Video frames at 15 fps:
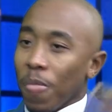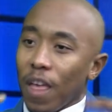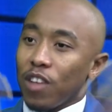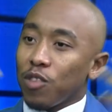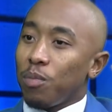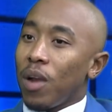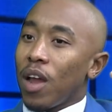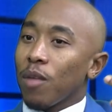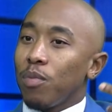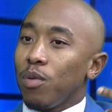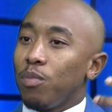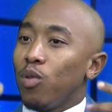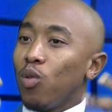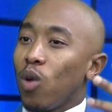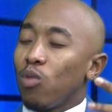as black
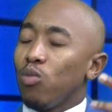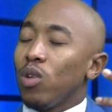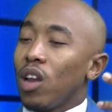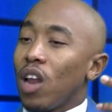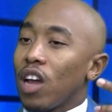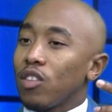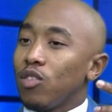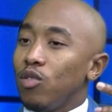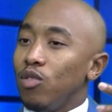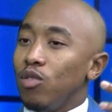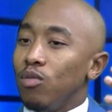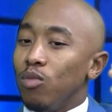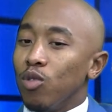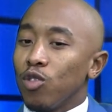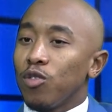people, what we like to do
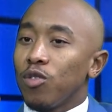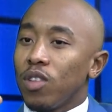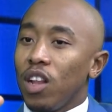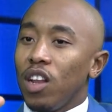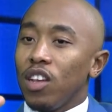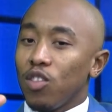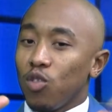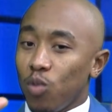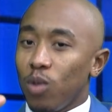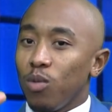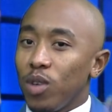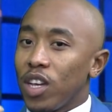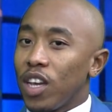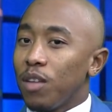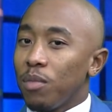mostly is when
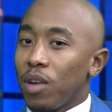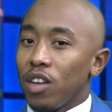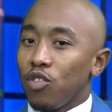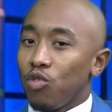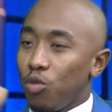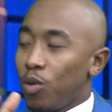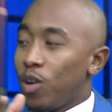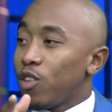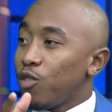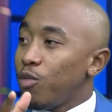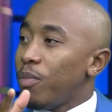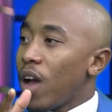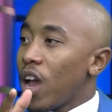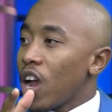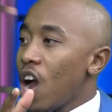we get money is we want to
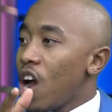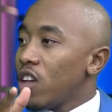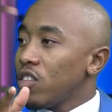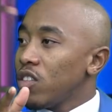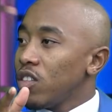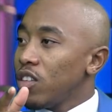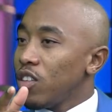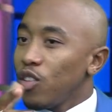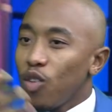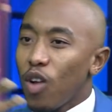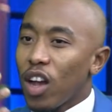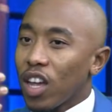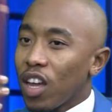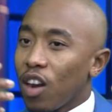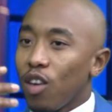buy cars. I
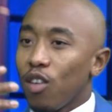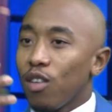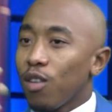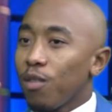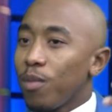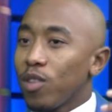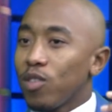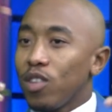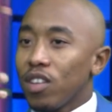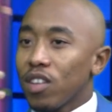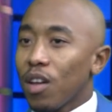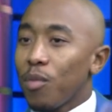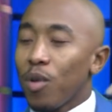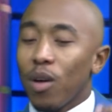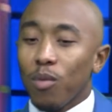get a lot of my friends
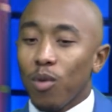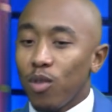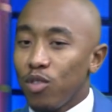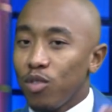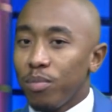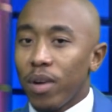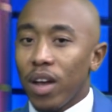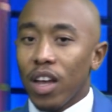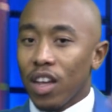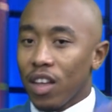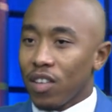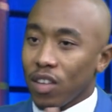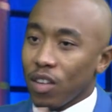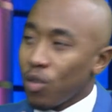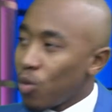come out, I'm going to buy a car,
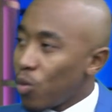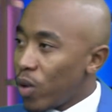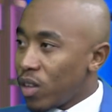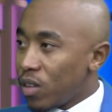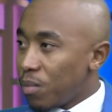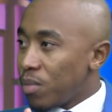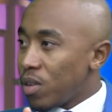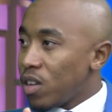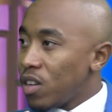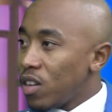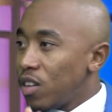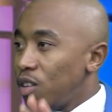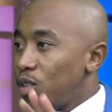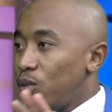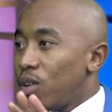so wait a bit,
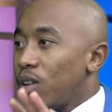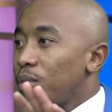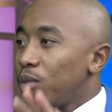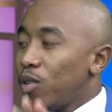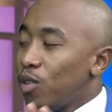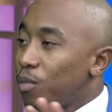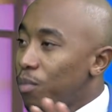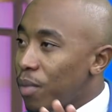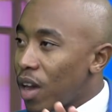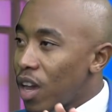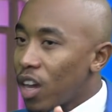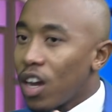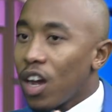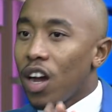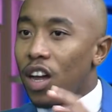don't buy
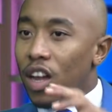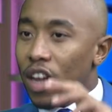a car.